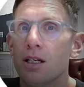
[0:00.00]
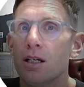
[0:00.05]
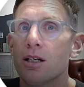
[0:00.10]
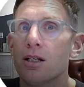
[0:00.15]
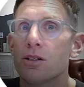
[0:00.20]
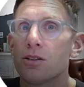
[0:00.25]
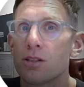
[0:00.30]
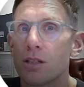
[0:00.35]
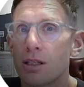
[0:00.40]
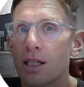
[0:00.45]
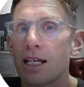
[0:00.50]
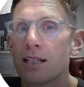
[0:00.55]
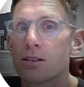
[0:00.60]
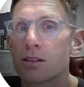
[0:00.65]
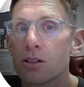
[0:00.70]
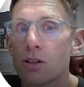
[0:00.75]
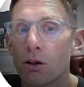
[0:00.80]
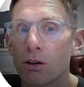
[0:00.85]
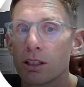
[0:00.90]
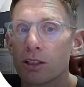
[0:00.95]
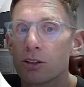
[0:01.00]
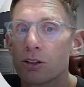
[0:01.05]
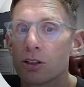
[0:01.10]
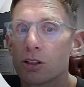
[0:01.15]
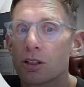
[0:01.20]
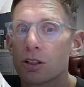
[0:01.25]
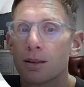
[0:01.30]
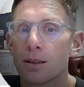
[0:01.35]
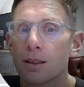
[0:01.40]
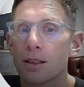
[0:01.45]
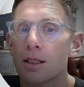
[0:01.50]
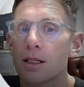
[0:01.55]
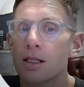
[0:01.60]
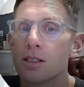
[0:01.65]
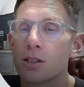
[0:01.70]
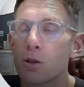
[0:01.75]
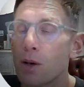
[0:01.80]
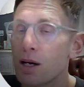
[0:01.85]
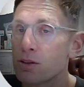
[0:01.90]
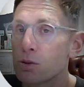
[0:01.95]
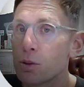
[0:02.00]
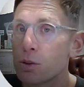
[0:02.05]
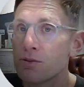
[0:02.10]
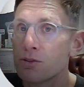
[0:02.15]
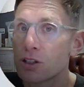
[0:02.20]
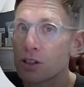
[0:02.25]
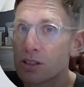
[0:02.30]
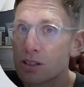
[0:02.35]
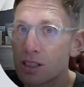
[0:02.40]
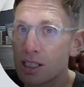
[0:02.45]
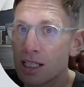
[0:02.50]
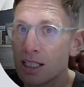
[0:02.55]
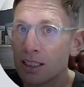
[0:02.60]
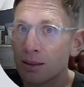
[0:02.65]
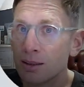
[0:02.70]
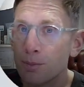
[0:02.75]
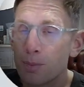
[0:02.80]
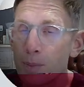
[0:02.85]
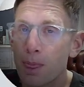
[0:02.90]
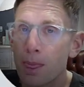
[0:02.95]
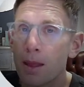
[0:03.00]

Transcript: So that's knowledge. So as we've just seen,